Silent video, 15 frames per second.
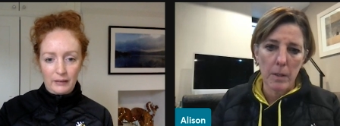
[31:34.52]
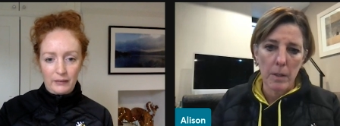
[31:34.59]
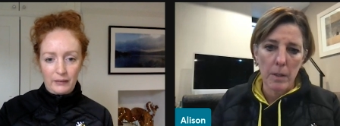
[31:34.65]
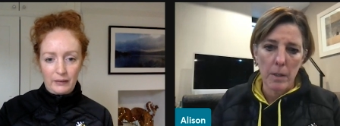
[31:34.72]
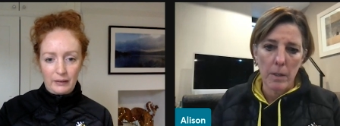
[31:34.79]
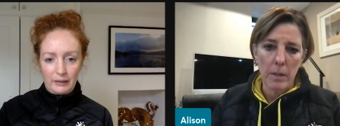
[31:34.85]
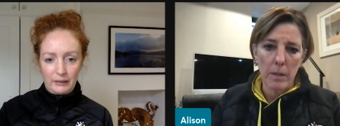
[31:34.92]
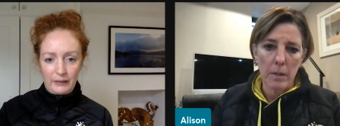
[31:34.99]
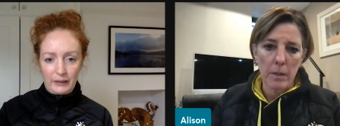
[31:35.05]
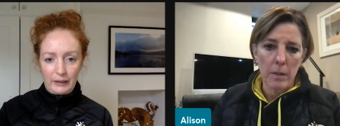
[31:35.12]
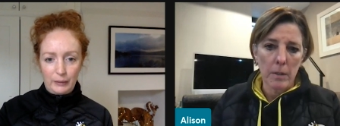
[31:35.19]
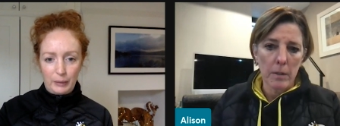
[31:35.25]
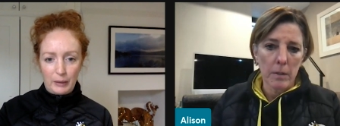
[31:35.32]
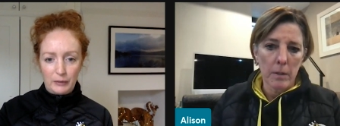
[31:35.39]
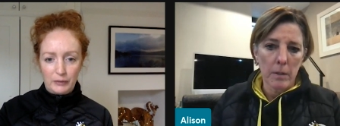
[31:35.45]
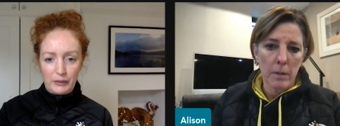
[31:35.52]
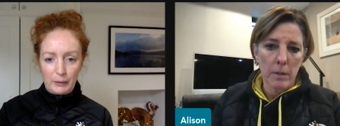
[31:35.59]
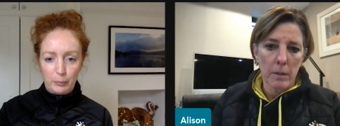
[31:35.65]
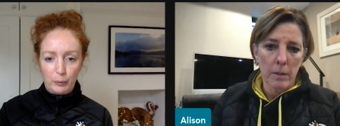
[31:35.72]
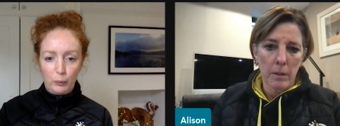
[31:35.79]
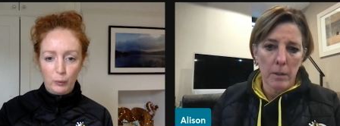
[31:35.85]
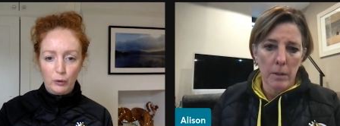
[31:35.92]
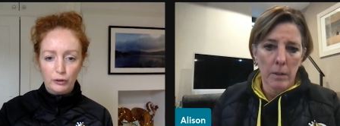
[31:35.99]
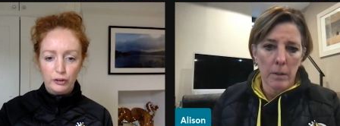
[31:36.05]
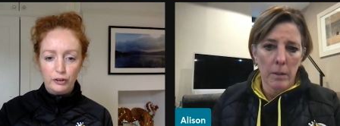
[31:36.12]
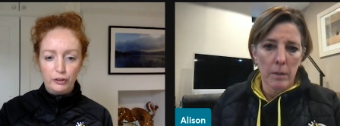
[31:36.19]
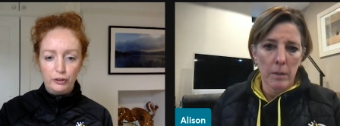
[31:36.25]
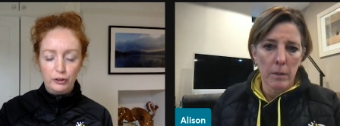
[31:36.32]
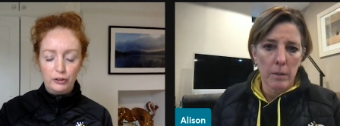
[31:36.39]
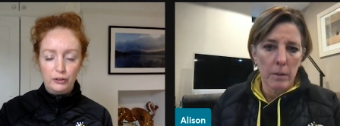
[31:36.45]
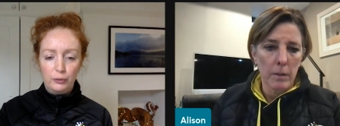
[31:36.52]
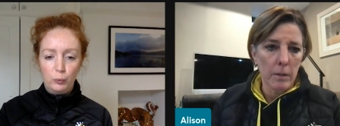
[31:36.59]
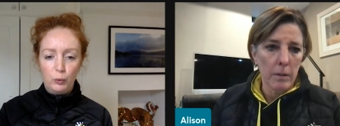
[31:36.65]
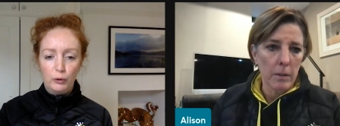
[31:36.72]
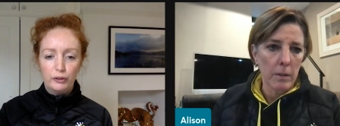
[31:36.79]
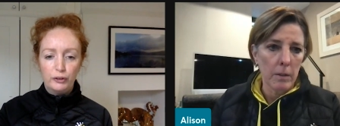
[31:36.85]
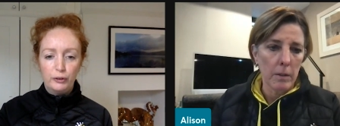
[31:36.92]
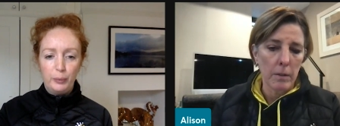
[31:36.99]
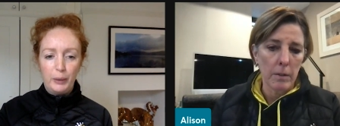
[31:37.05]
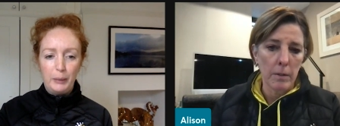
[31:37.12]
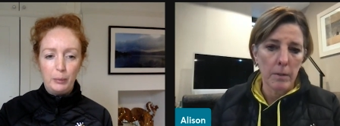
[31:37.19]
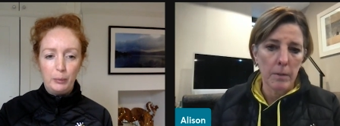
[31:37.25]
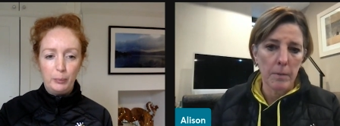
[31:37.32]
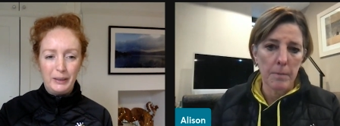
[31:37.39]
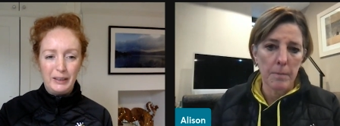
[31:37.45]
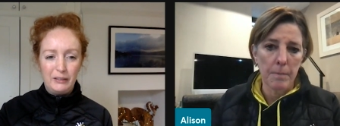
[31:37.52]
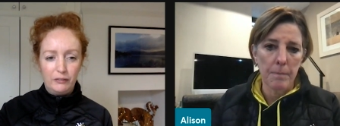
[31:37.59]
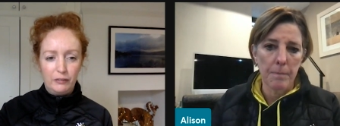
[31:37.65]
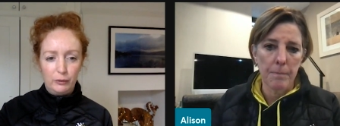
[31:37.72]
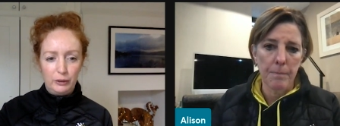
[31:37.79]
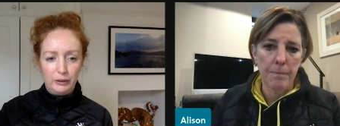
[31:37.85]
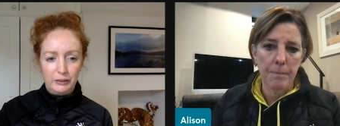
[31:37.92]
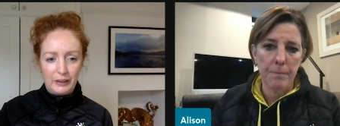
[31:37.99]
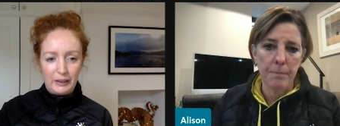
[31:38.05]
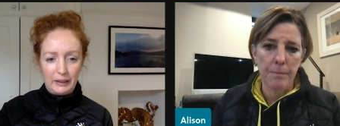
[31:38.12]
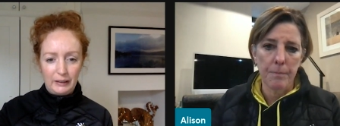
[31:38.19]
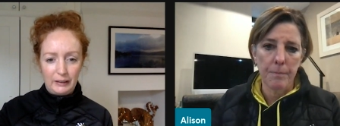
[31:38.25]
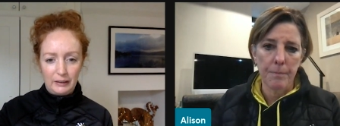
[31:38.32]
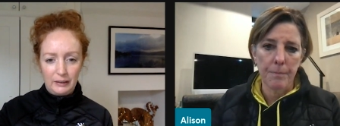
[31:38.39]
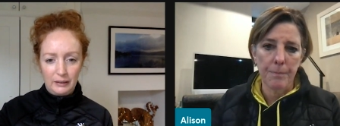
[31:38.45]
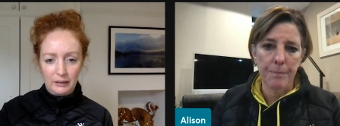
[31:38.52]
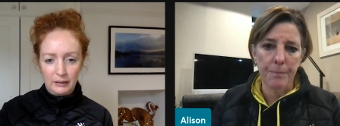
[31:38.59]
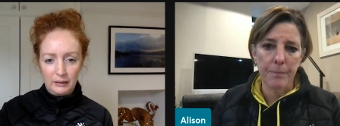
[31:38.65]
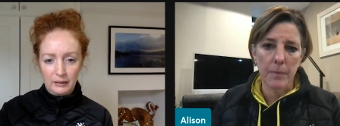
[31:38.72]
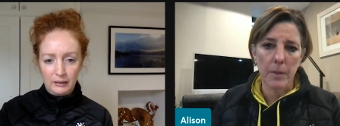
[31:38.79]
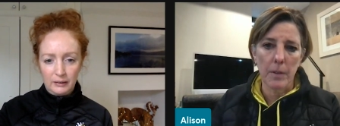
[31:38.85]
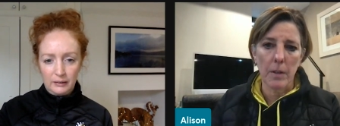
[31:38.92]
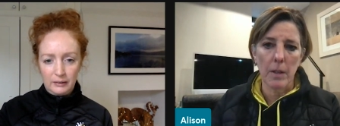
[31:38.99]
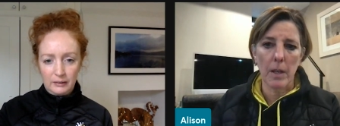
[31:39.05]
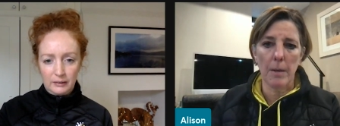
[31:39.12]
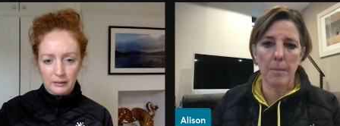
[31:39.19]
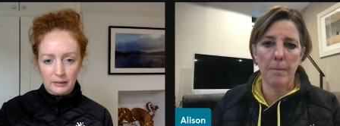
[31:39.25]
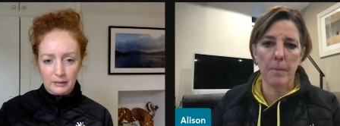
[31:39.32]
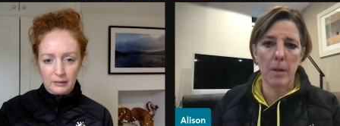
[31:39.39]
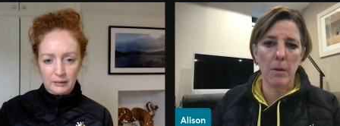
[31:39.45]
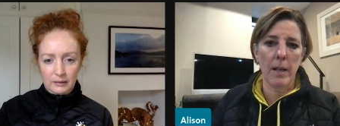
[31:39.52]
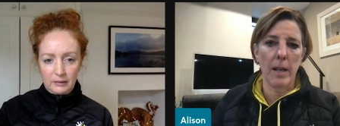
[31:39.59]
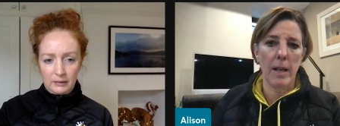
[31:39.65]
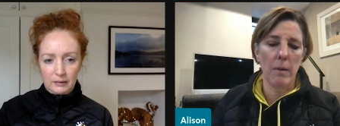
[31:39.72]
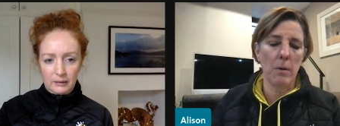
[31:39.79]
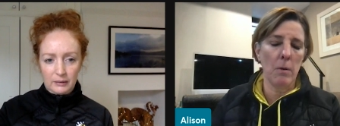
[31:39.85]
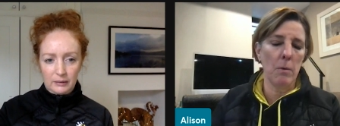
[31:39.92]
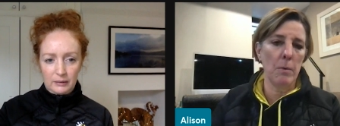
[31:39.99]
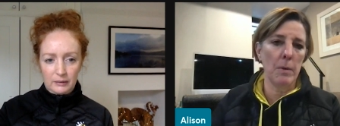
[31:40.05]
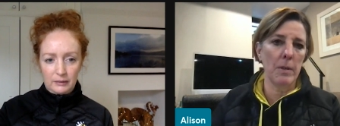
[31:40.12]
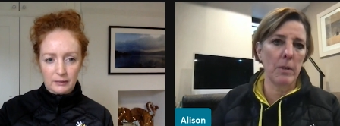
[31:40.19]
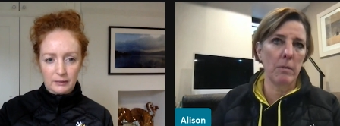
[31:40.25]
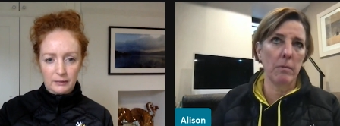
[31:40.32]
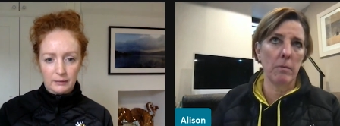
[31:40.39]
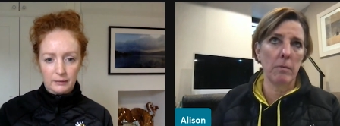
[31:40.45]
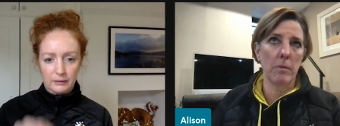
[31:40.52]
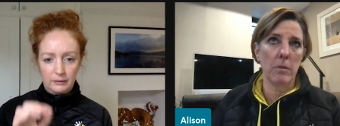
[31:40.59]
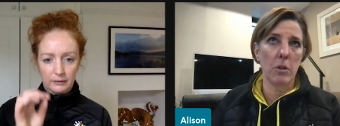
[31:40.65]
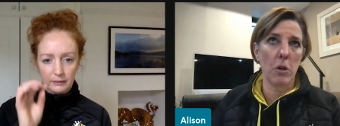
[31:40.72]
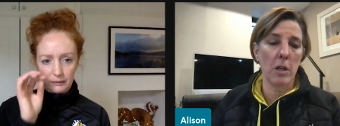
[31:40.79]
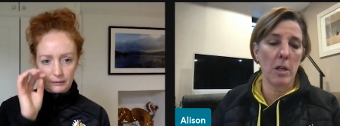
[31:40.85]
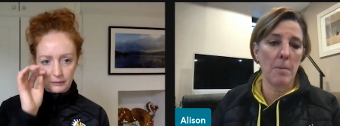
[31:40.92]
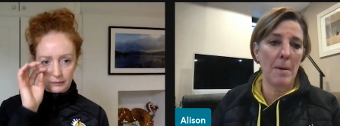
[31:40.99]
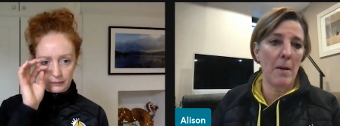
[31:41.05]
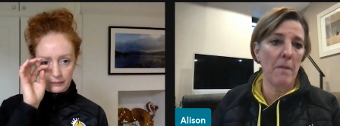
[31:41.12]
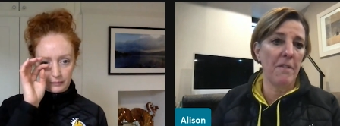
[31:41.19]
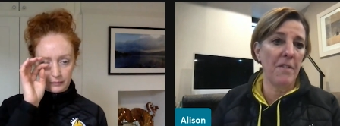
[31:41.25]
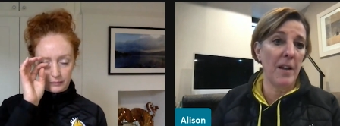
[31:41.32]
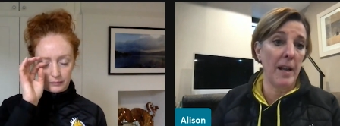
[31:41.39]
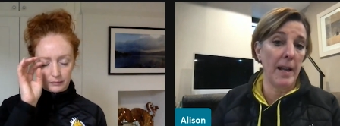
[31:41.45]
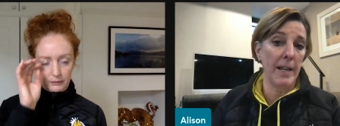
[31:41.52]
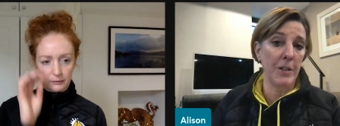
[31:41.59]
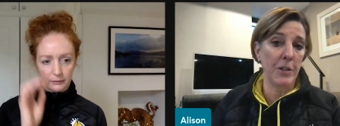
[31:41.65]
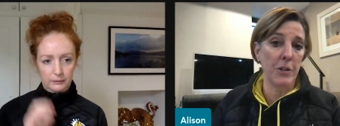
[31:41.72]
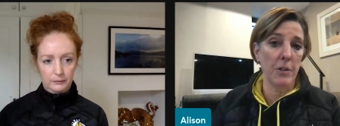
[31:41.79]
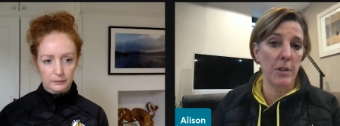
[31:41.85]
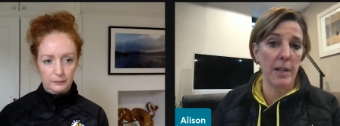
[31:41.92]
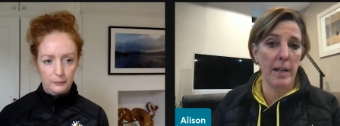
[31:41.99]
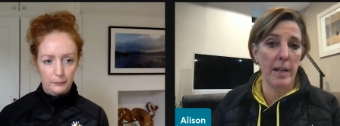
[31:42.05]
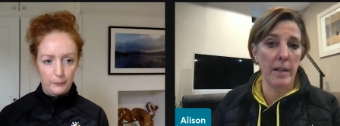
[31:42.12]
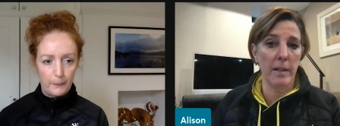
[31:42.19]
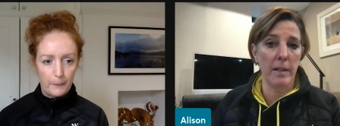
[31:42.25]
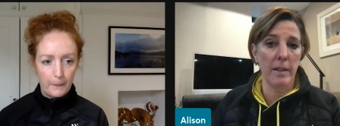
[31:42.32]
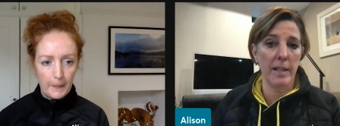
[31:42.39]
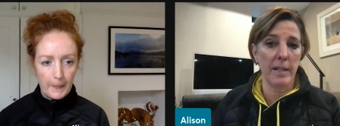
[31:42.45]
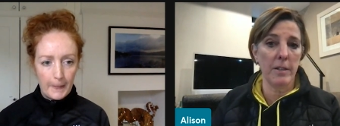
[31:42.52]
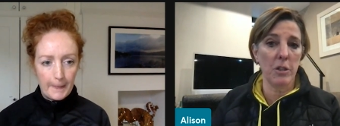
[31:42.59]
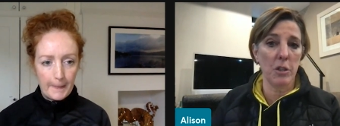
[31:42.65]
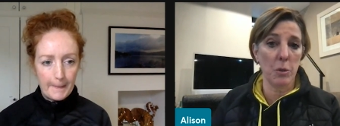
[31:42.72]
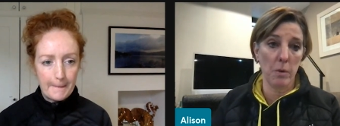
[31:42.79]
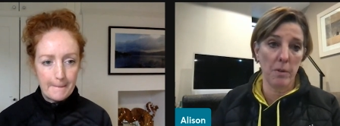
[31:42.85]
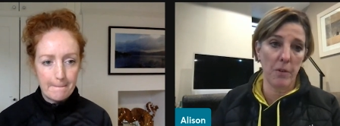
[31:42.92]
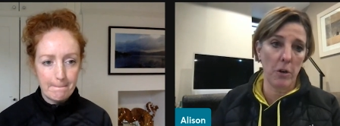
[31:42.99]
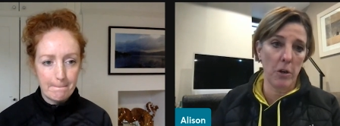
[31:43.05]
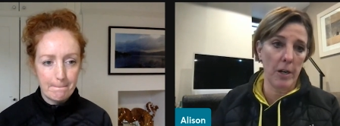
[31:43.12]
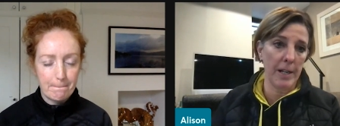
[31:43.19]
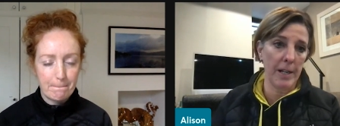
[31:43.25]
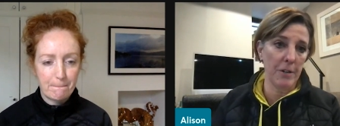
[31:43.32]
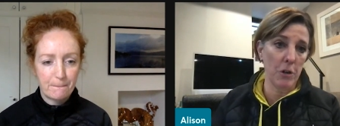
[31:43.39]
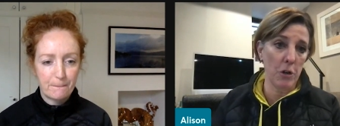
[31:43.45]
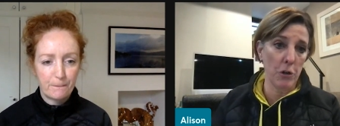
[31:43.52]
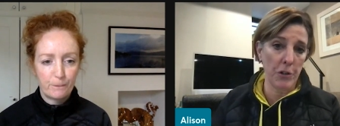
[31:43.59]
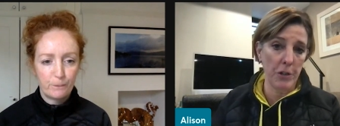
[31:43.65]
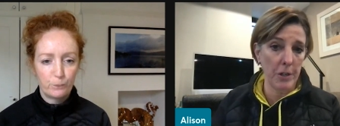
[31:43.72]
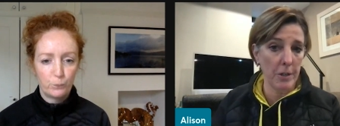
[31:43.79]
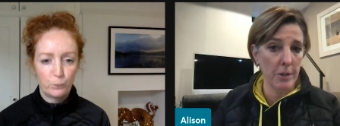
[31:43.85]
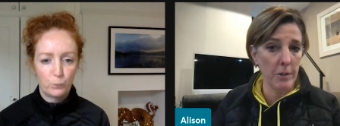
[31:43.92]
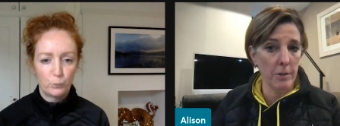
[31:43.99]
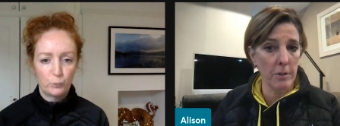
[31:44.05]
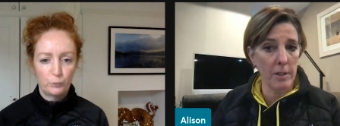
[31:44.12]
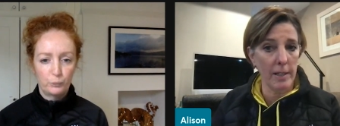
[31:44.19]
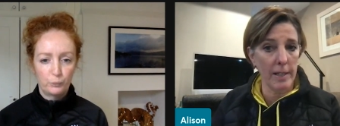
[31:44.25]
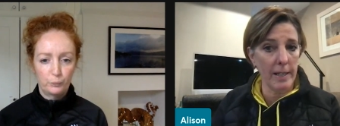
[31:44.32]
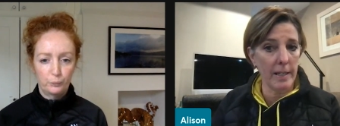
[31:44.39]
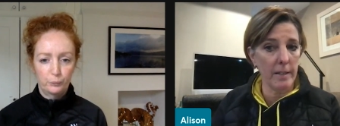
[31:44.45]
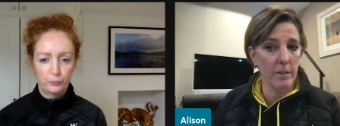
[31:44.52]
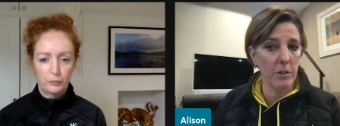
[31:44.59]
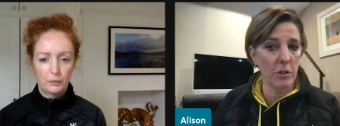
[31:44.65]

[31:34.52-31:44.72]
Speaker 1: the nice thing about it. But what should what should people be avoiding?
Speaker 2: Yeah. Okay. Well, when we're talking about veg, then the things to avoid are onions, leeks, and